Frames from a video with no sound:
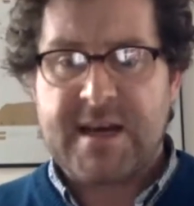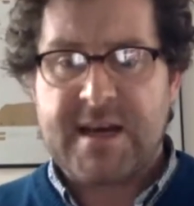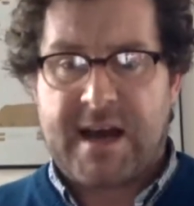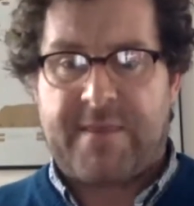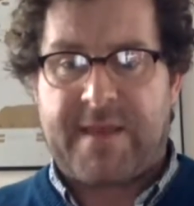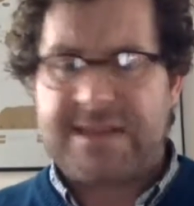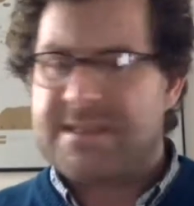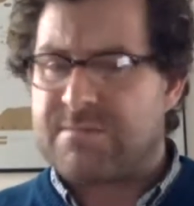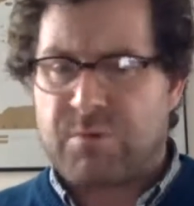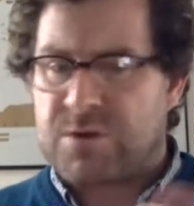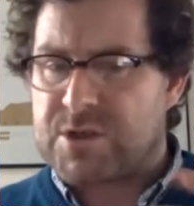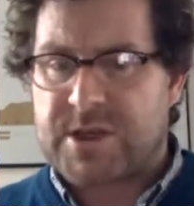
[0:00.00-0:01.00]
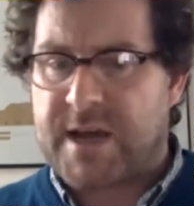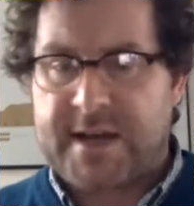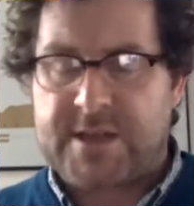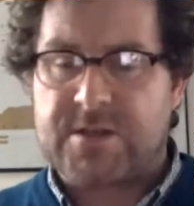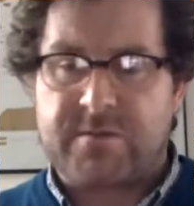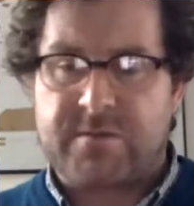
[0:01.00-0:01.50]
And that's what's
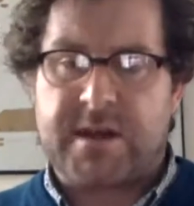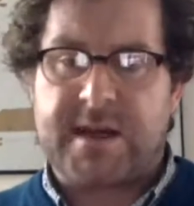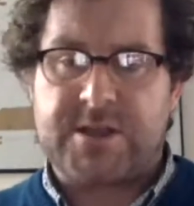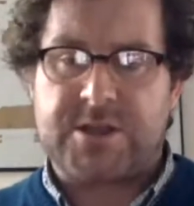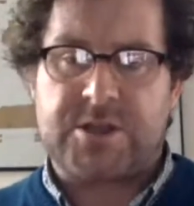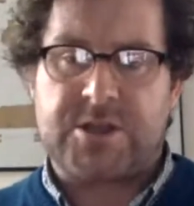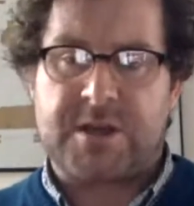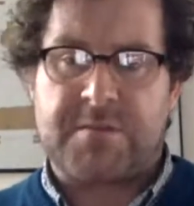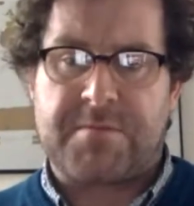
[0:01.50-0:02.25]
changed the relationship.